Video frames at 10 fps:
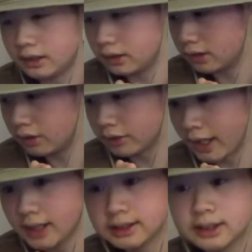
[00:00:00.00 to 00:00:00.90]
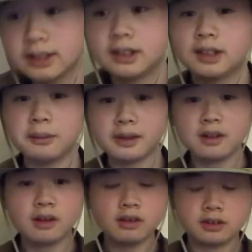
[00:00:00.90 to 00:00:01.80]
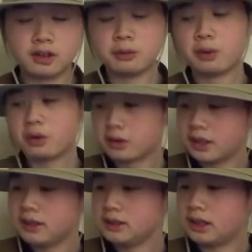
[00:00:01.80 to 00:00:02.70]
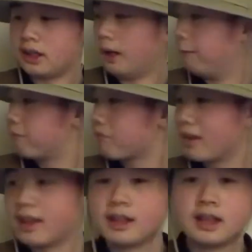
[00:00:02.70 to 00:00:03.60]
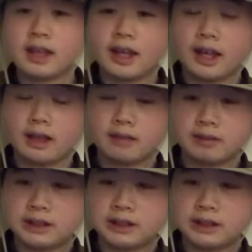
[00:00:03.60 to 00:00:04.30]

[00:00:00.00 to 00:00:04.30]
little kids coming along, no worries. These